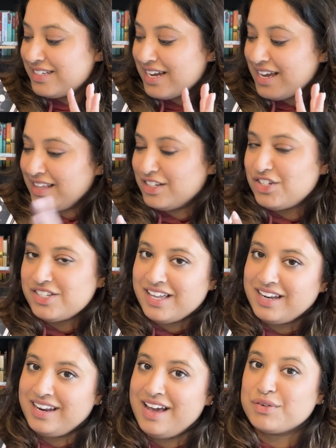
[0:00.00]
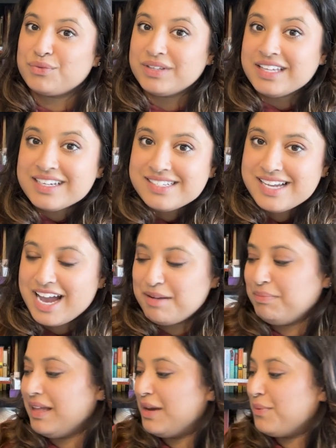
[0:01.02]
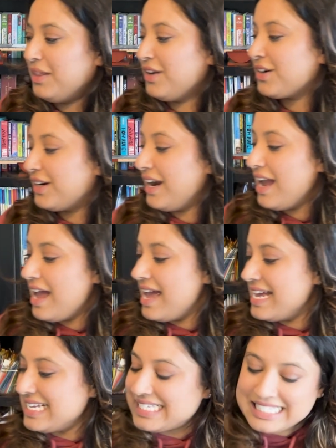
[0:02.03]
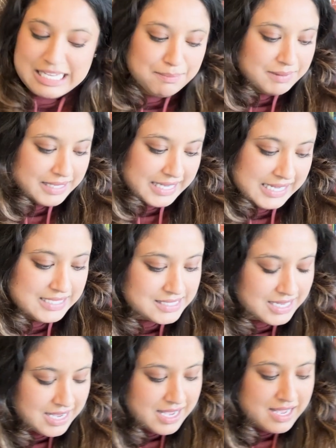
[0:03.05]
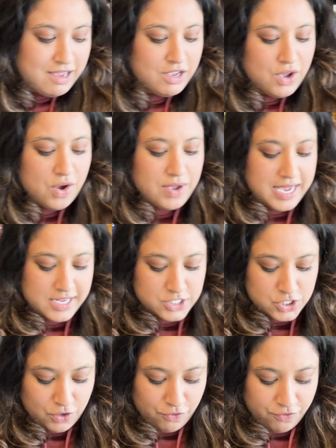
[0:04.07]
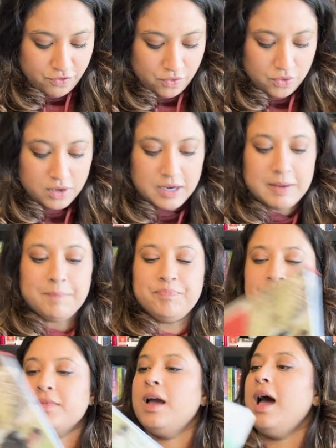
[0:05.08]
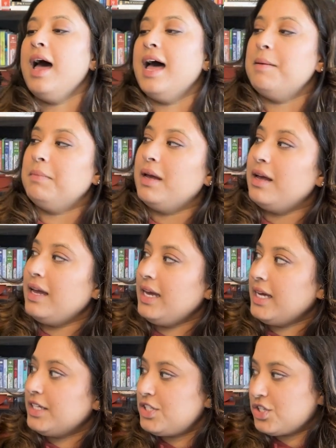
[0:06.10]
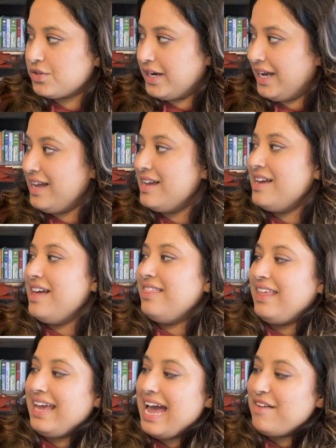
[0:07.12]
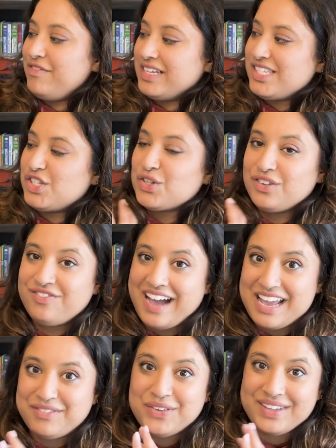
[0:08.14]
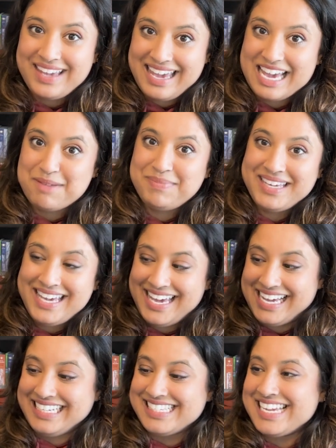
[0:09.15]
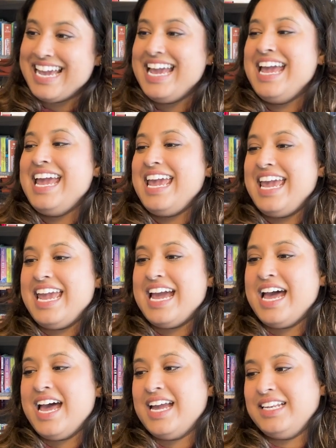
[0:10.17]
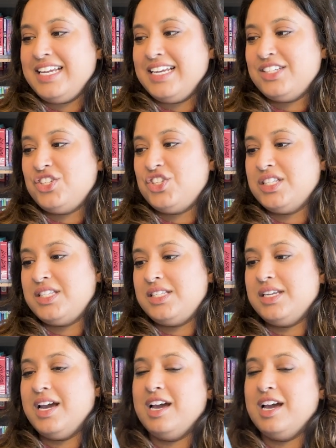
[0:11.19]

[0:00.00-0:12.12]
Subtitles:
I think she's going to have a really good time playing with her siblings. Okay, so for history, they have this survival camp kit, and it's just